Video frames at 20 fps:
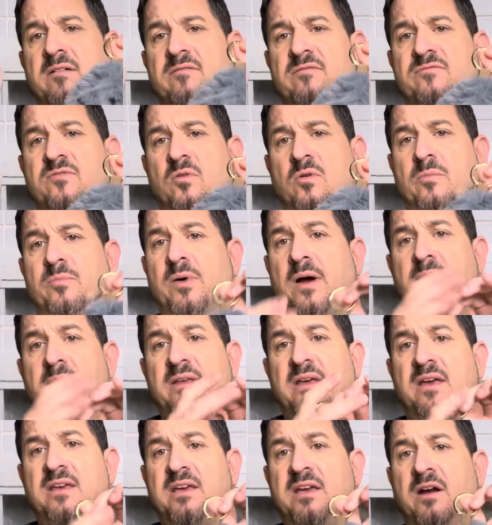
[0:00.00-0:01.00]
for
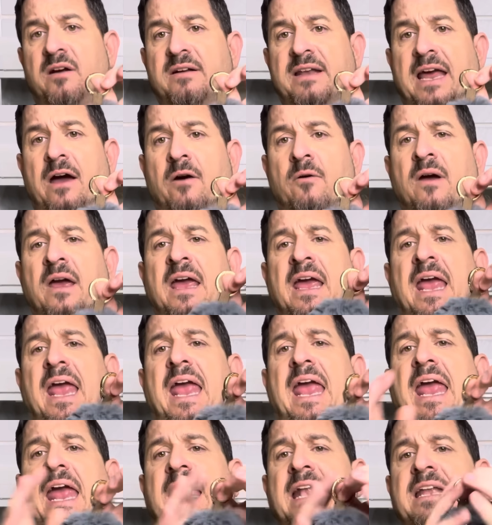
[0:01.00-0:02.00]
probably a year now.
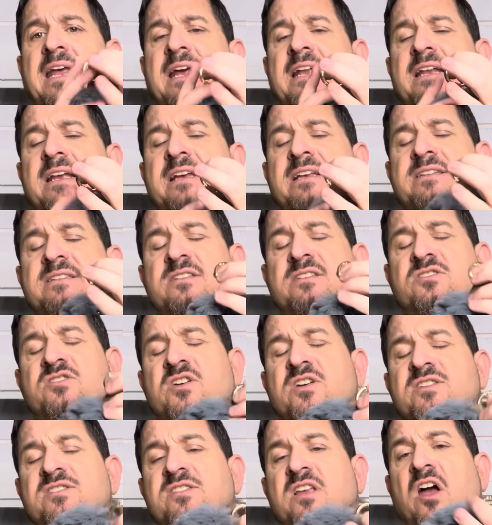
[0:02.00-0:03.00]
And it is
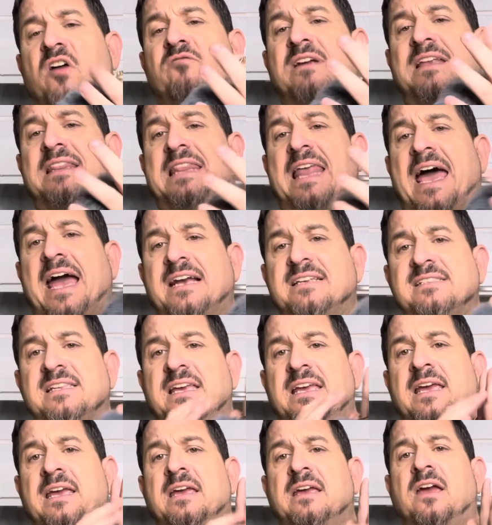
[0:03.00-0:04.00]
just
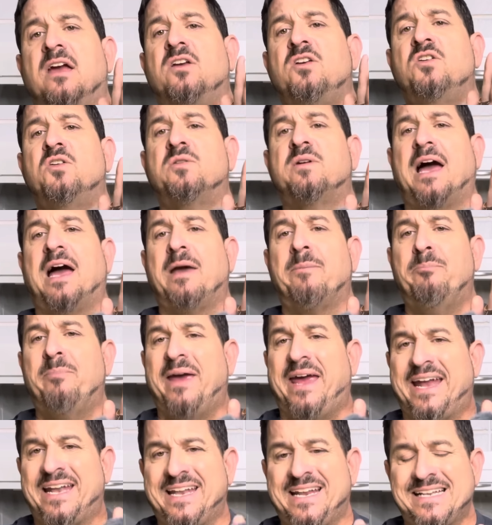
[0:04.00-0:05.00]
relaxing. I
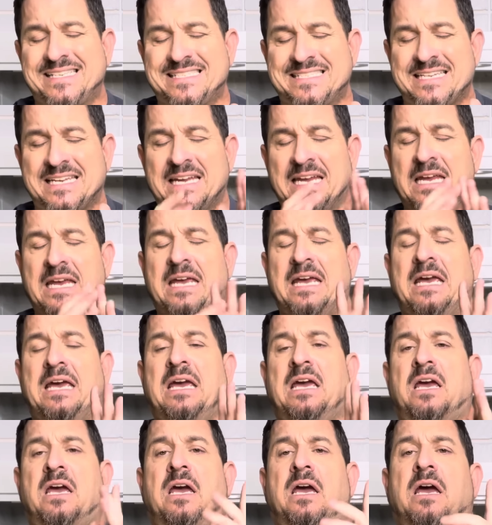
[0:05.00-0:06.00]
pet it.
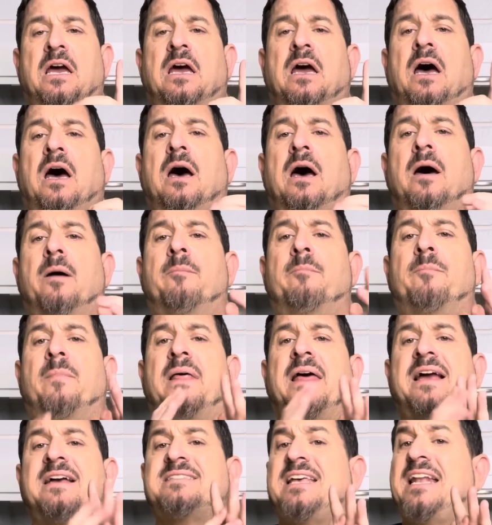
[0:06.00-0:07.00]

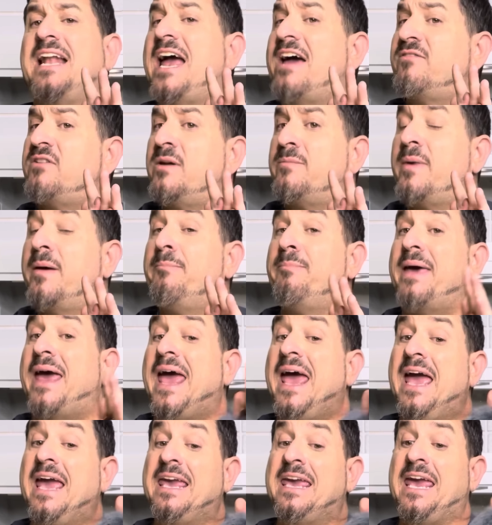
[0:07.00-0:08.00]
Like I said, I have it on my
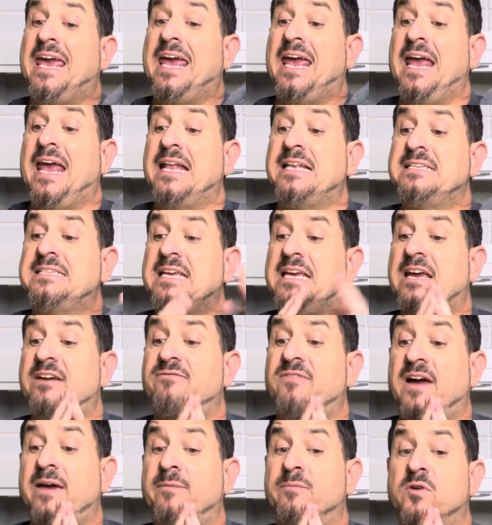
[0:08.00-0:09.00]
bag. And
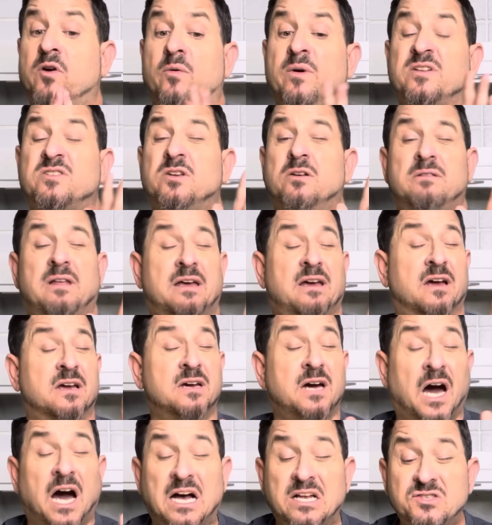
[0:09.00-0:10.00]
if I am going to like a
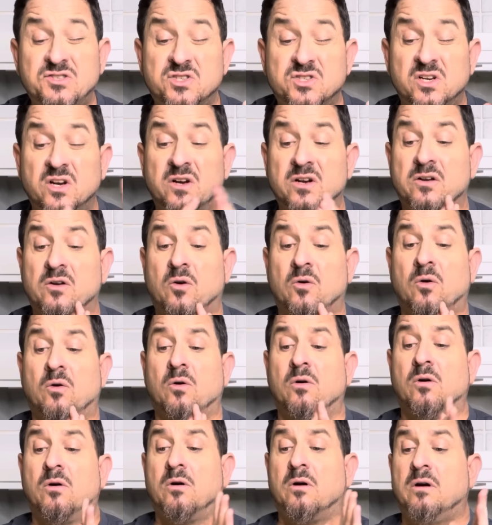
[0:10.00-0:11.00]
concert
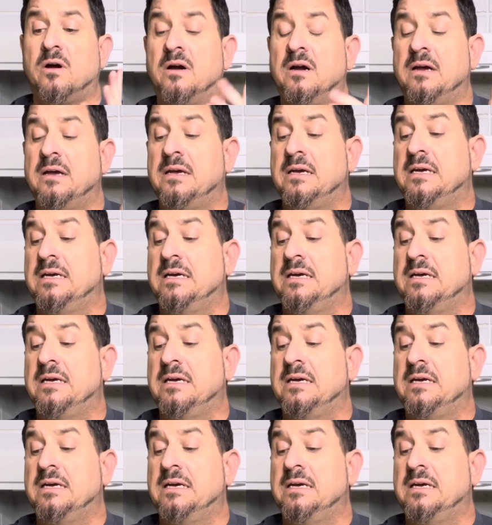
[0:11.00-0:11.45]
or